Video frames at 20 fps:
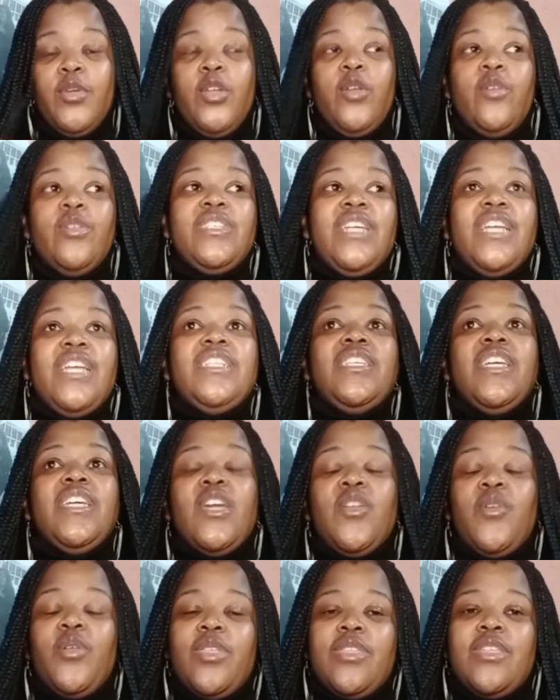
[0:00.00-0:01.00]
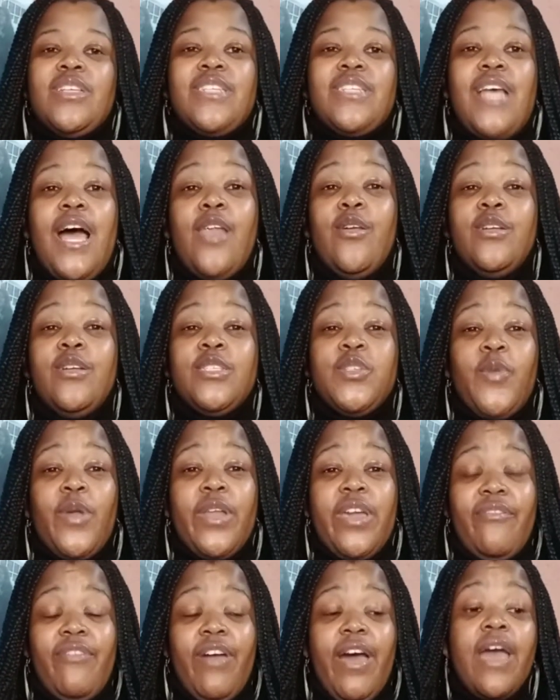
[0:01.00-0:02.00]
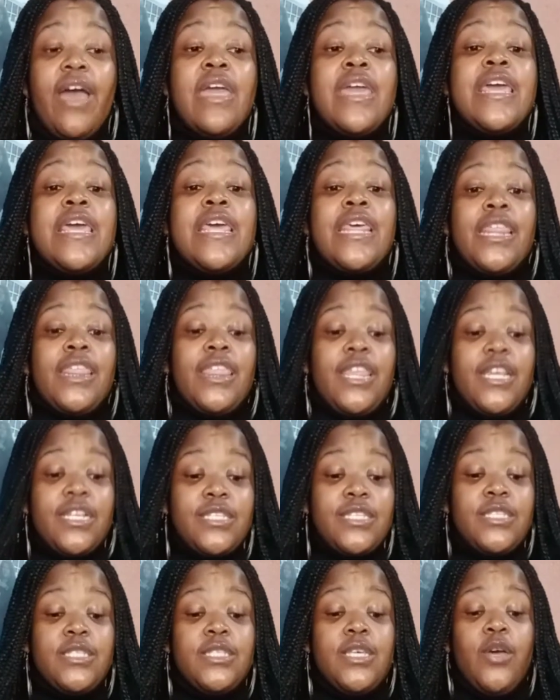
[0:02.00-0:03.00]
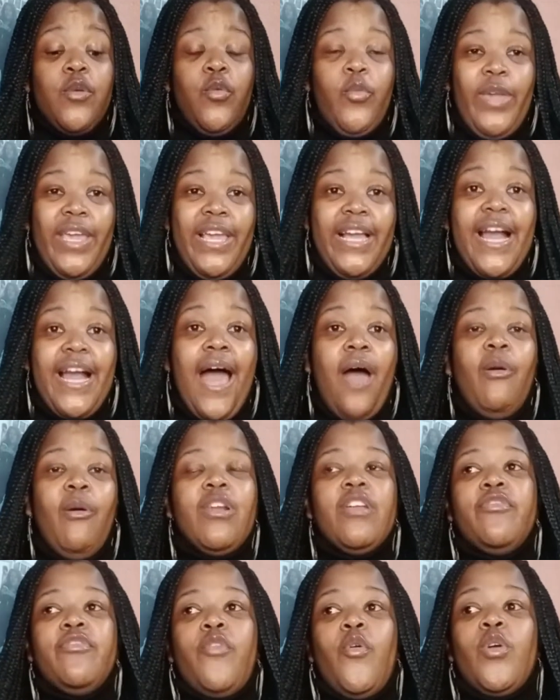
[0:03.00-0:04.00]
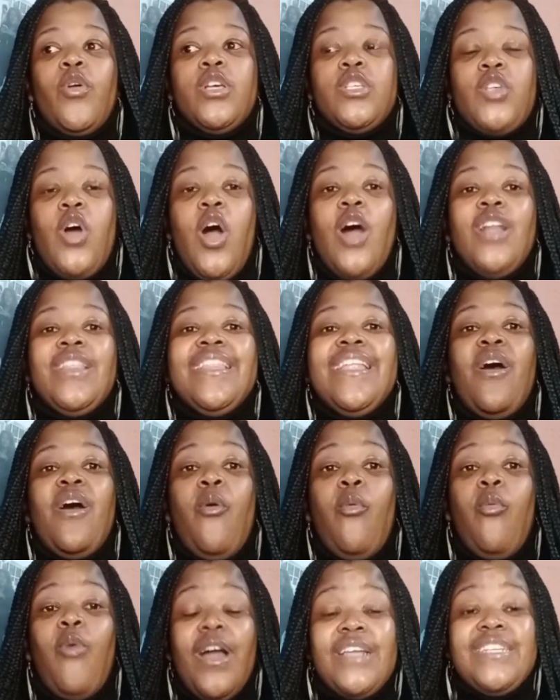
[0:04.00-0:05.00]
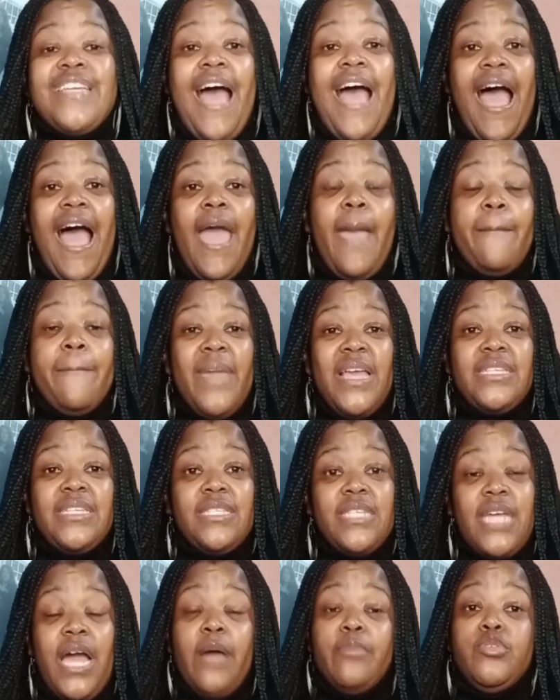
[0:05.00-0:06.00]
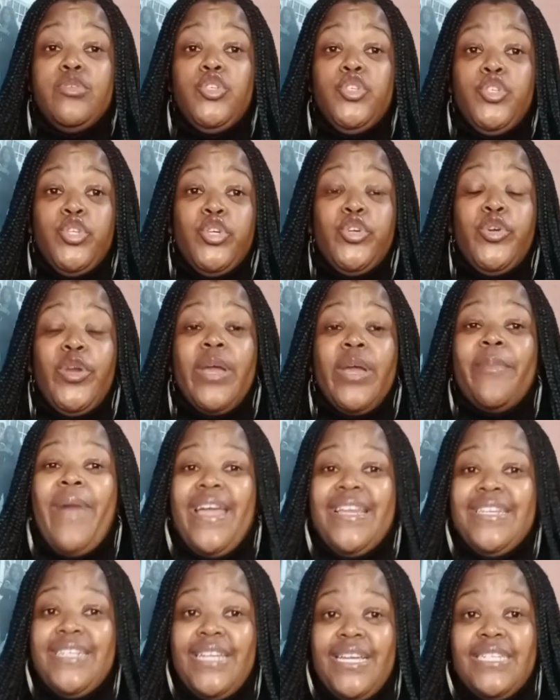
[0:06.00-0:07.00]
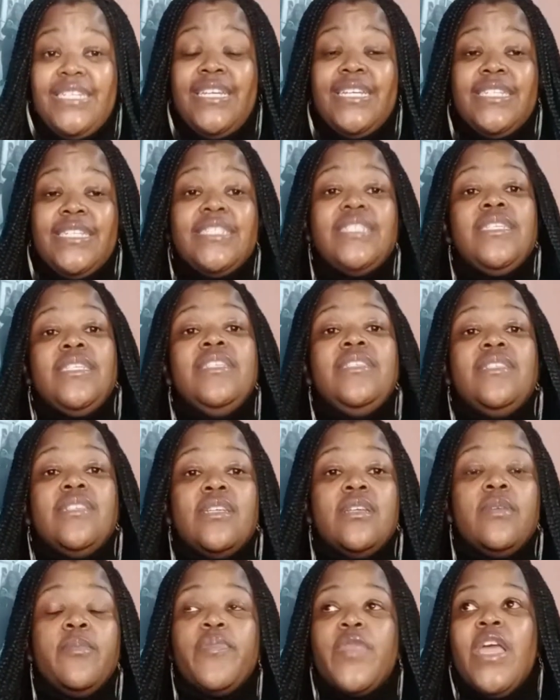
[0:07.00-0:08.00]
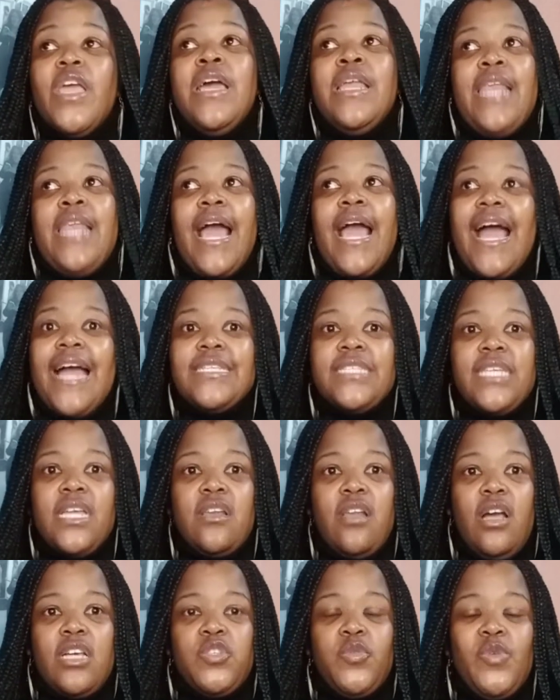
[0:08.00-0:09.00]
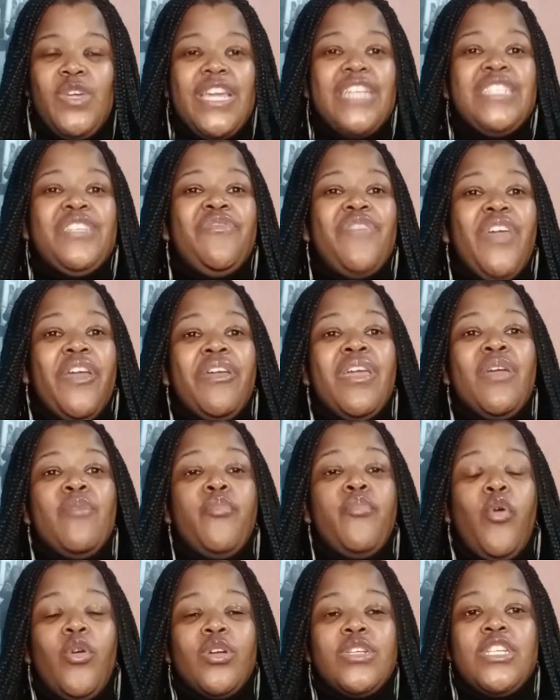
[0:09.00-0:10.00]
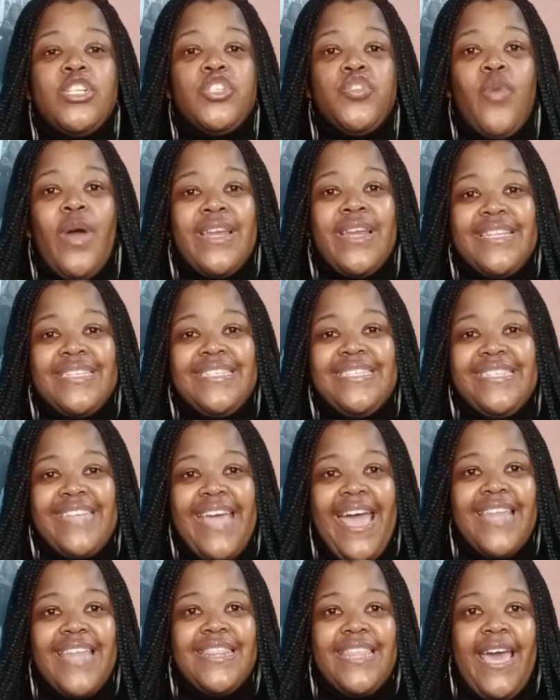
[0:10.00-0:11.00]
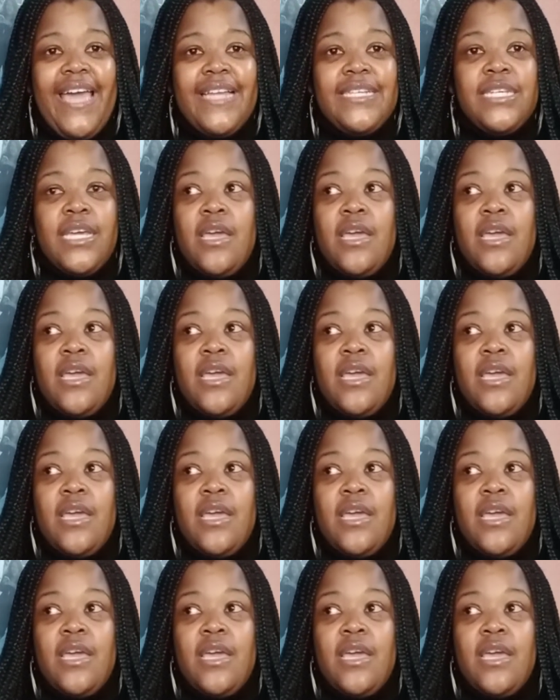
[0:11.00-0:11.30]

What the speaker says: dating and all things I learned and whatever. This week I want to focus on what I messed up during my dating season. Like I said last week, it's very important to understand that